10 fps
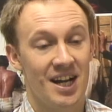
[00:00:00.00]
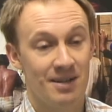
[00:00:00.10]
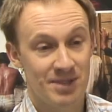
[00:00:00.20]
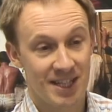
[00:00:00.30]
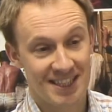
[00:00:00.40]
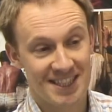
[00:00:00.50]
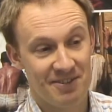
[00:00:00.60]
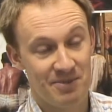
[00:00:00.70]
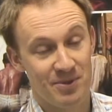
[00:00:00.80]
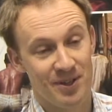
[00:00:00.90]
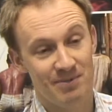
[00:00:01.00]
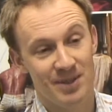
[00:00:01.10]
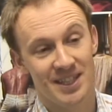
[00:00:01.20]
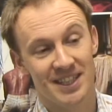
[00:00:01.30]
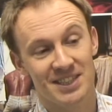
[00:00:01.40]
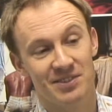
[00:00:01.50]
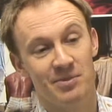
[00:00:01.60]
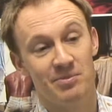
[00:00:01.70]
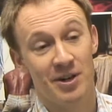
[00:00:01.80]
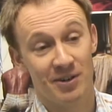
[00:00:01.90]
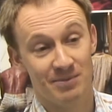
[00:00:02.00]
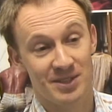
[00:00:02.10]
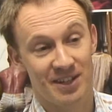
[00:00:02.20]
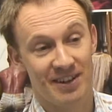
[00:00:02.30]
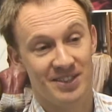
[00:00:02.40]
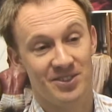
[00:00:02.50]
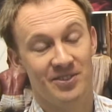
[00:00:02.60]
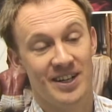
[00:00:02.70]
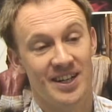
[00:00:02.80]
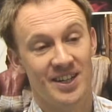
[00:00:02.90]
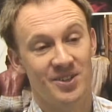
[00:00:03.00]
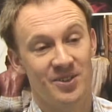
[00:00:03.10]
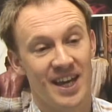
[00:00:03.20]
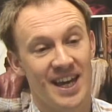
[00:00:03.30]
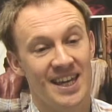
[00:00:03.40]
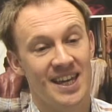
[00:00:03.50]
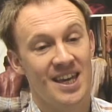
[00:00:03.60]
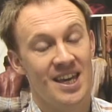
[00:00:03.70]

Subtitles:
I'm Charlie Dalrymple. I'm Learning and Development Programmes Director at RedR UK.